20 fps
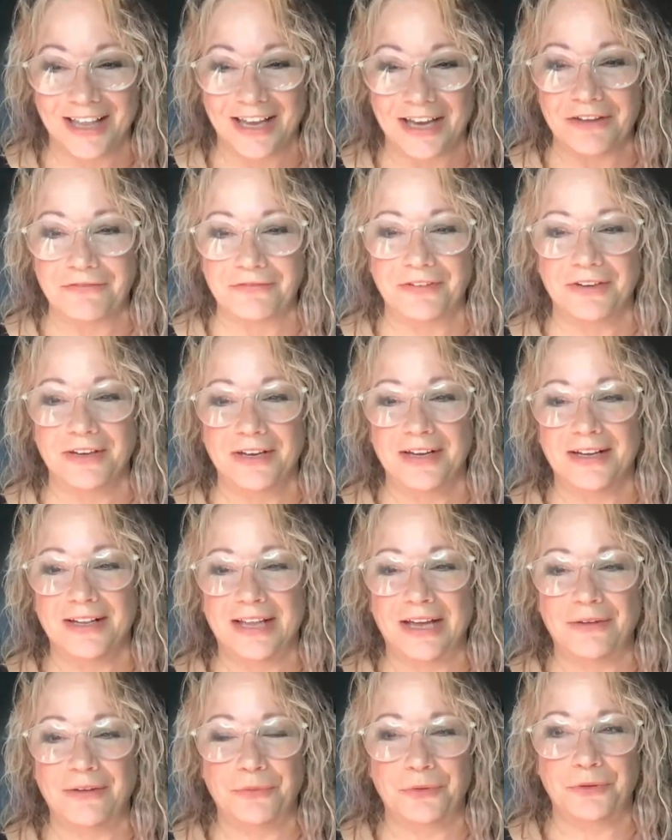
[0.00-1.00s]
life
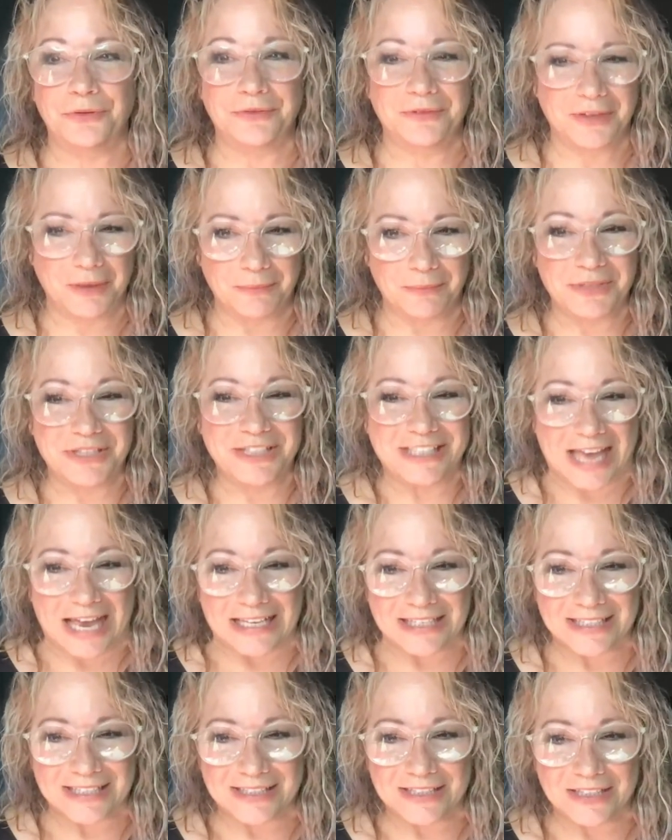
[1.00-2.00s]
that we're
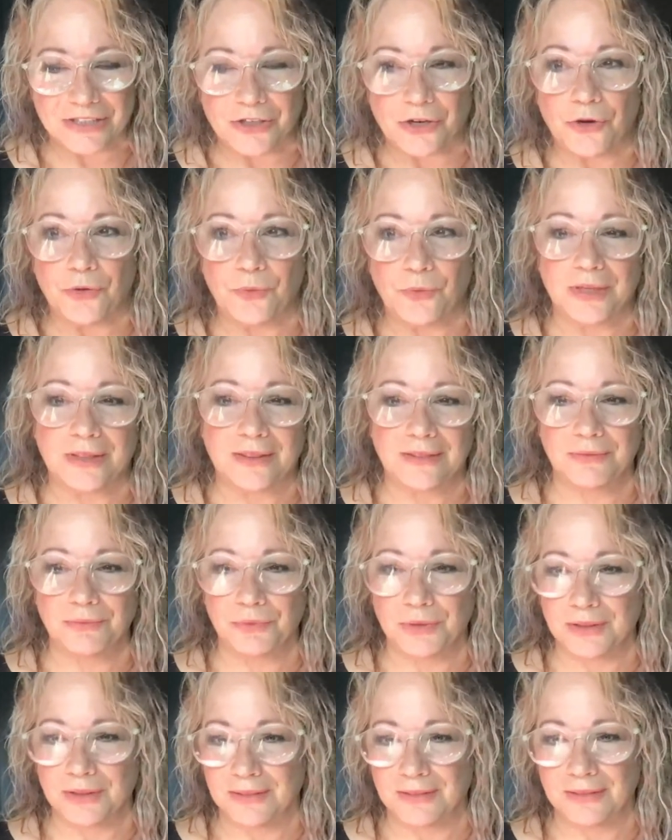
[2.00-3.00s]
obsessed, you know, with
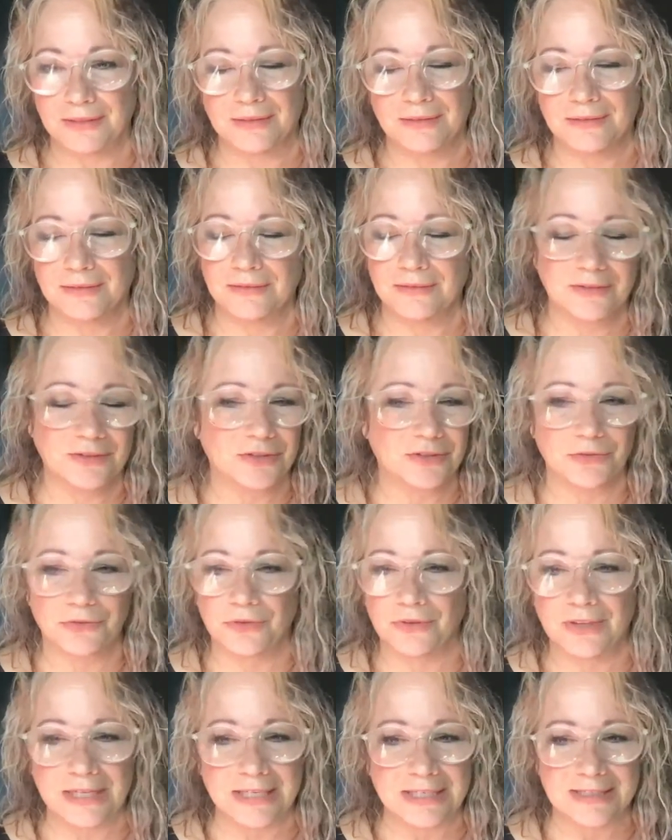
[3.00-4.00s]
with
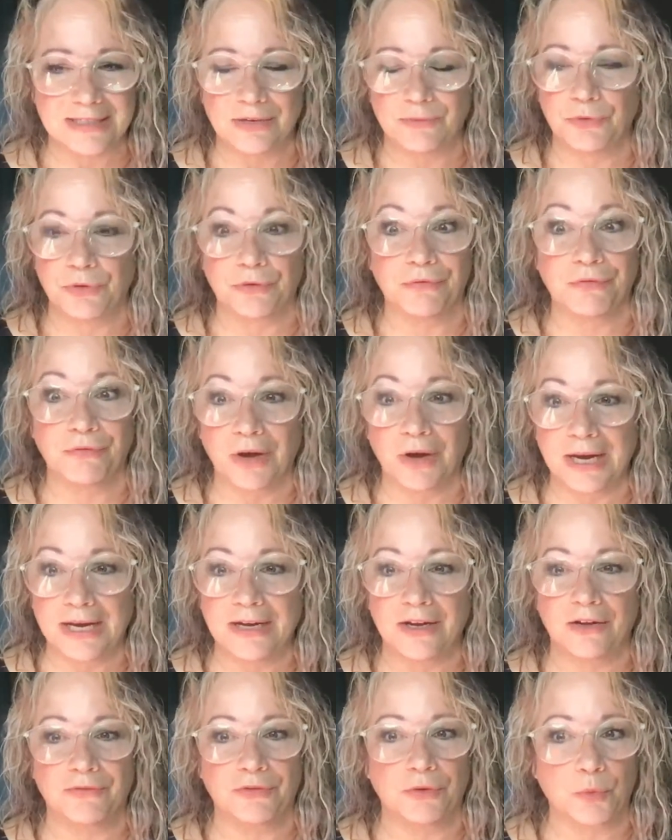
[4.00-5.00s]
certain things that we're
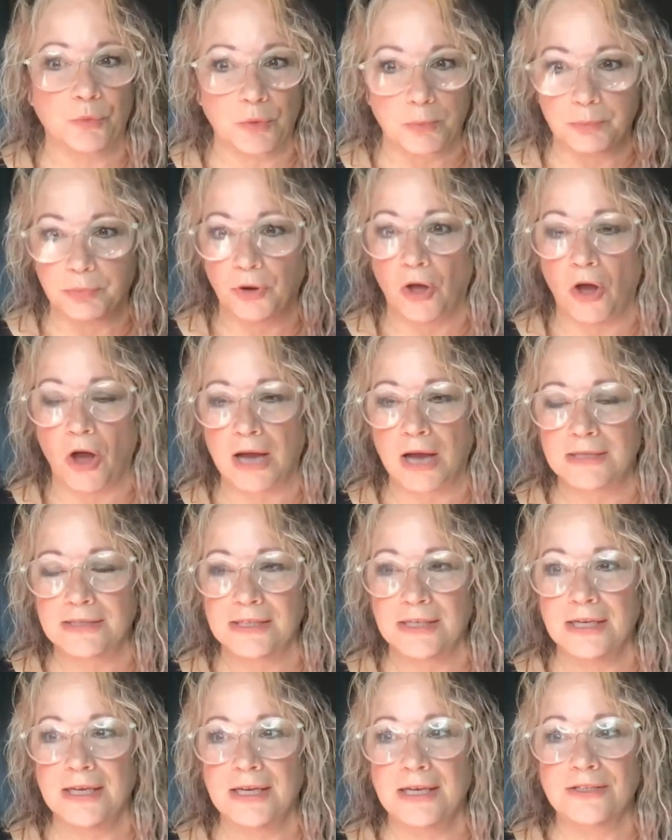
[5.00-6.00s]
afraid of or we're
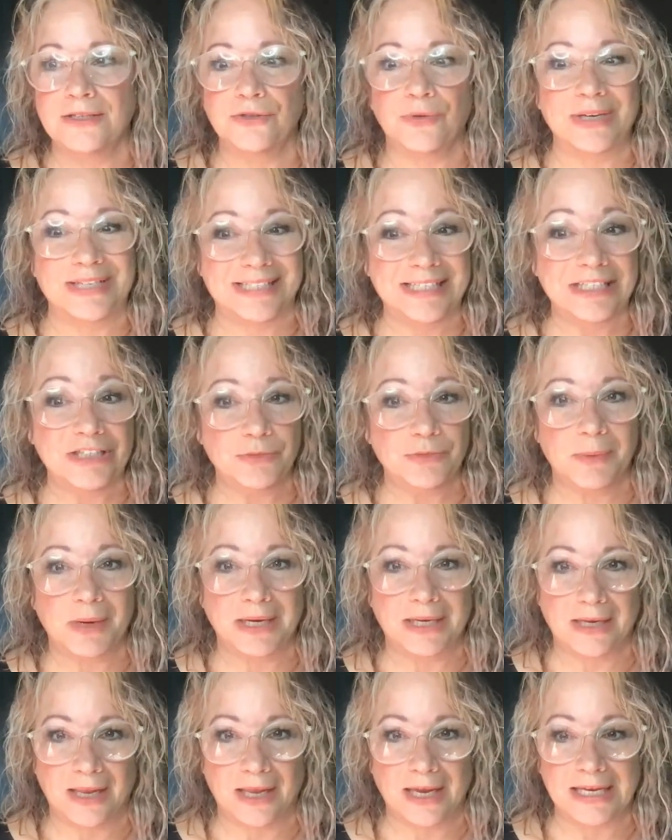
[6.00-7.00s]
blocked. So I teach
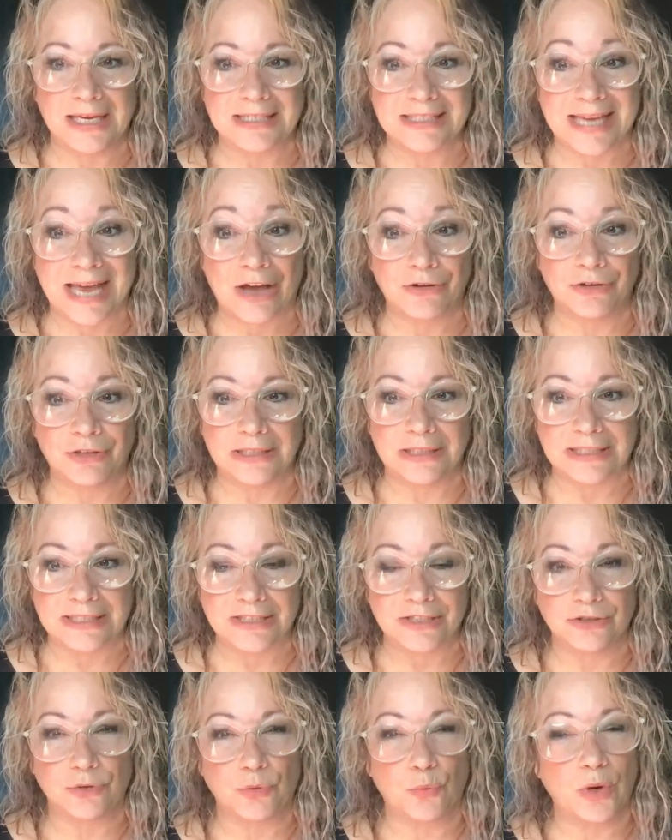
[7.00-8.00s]
my clients how to
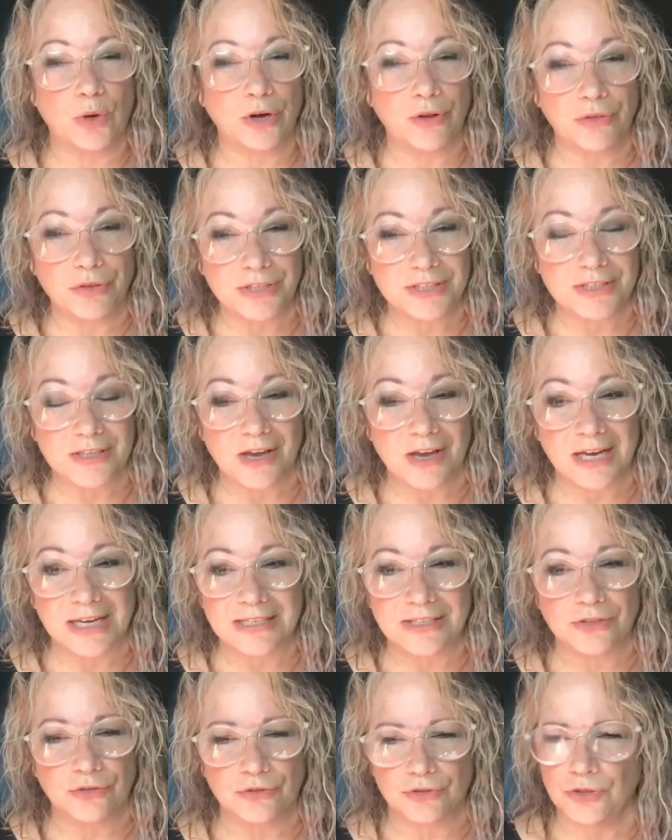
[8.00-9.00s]
listen or what are their
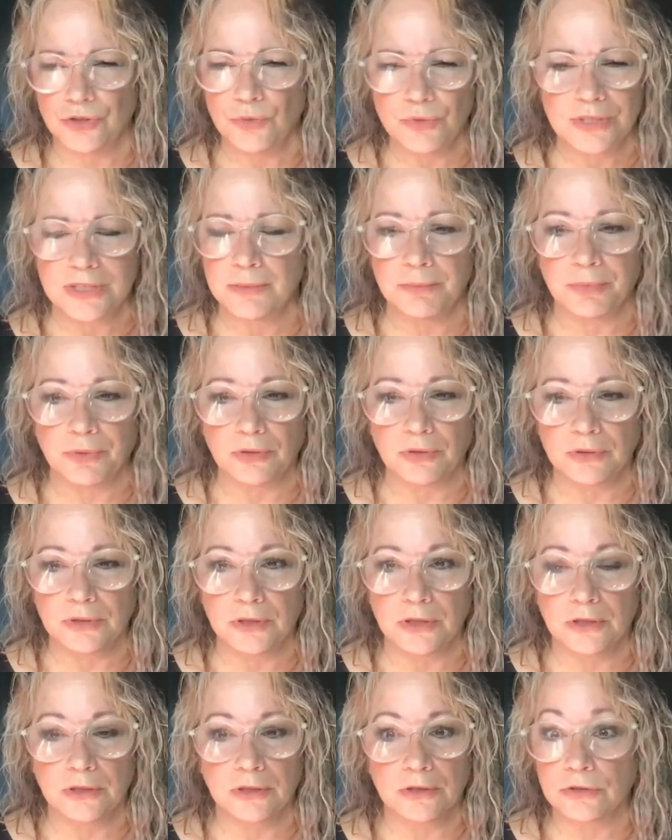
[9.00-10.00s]
signs, and they're so simple.
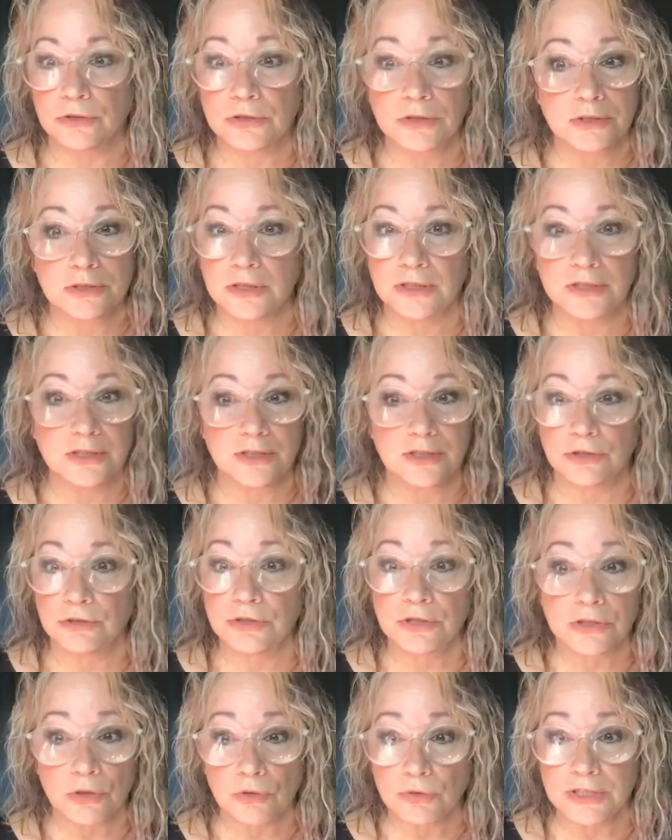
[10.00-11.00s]
They're they're
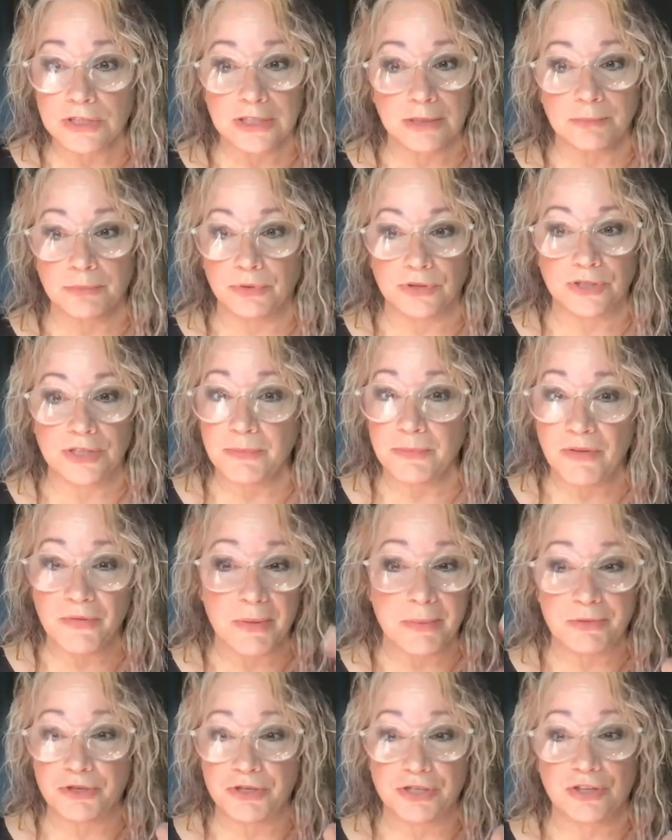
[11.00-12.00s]
so simple. Some of
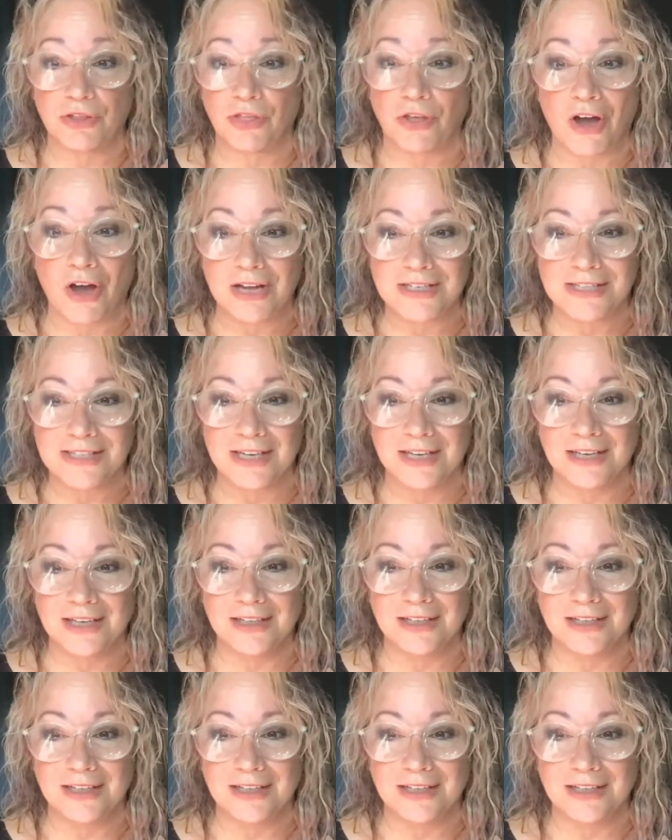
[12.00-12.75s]
them are just thoughts.